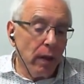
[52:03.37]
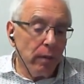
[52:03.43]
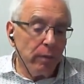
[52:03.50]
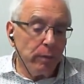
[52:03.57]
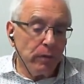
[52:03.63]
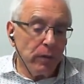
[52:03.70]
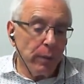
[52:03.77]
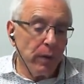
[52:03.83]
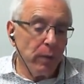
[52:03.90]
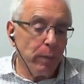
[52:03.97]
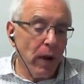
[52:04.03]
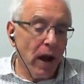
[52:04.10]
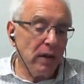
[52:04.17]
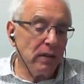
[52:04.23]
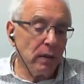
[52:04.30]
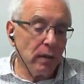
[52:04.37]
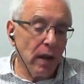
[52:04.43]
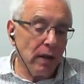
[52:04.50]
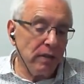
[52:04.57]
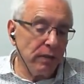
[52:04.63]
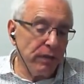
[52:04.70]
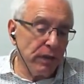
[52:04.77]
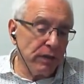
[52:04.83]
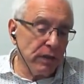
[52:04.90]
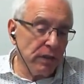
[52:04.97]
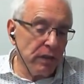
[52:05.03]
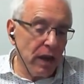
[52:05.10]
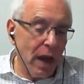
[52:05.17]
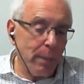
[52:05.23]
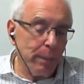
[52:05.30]
somebody who buys it has a physical
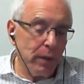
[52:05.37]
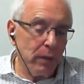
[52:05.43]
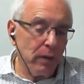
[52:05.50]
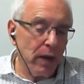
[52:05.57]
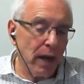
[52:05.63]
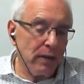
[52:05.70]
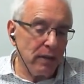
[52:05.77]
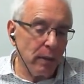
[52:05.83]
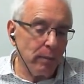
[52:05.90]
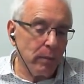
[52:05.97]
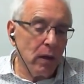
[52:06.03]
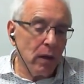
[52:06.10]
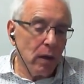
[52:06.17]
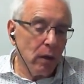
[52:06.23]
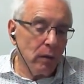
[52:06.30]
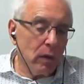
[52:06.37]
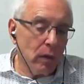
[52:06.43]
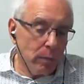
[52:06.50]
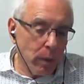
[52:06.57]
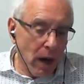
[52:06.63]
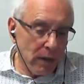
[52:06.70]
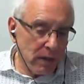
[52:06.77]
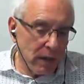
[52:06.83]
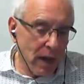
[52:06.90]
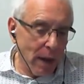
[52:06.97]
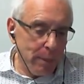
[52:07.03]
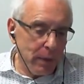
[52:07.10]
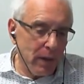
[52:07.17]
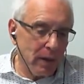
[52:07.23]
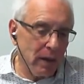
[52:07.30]
copy or buys a
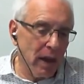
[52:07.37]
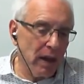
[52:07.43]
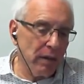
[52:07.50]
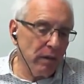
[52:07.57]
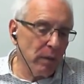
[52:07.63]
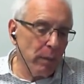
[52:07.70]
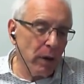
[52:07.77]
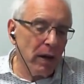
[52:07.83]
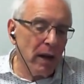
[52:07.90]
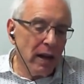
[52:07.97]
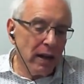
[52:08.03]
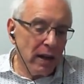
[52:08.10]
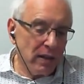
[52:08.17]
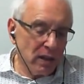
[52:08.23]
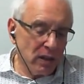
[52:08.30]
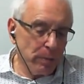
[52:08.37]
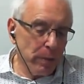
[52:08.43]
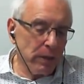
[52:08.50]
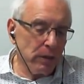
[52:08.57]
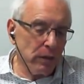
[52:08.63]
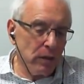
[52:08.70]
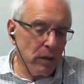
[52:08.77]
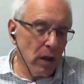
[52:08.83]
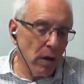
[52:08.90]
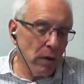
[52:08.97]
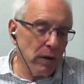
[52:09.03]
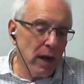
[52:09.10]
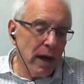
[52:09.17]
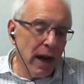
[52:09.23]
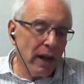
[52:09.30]
copy online of your book, gets a special code
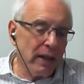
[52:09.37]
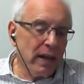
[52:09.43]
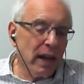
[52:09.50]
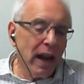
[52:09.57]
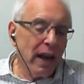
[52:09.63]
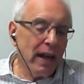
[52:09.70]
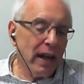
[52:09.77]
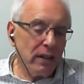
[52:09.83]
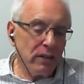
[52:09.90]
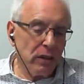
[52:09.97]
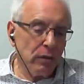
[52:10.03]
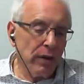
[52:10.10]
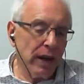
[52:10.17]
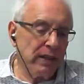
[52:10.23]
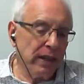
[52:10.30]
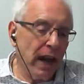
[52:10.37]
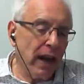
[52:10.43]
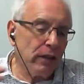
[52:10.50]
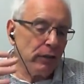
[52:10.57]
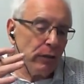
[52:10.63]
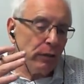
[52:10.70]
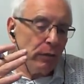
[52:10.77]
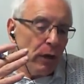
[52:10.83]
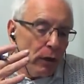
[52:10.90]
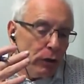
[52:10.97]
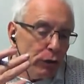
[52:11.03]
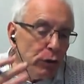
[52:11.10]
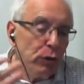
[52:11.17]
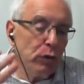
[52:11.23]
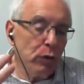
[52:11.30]
and has the right to ask you
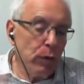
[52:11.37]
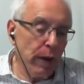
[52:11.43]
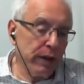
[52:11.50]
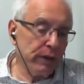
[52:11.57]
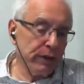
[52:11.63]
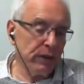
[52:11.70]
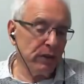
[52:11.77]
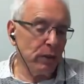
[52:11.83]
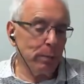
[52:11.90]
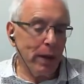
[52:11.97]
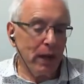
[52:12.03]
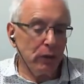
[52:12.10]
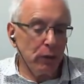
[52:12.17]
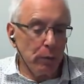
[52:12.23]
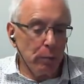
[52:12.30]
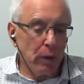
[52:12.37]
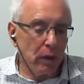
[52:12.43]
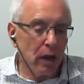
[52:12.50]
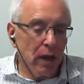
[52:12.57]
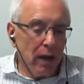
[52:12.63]
two questions about your book.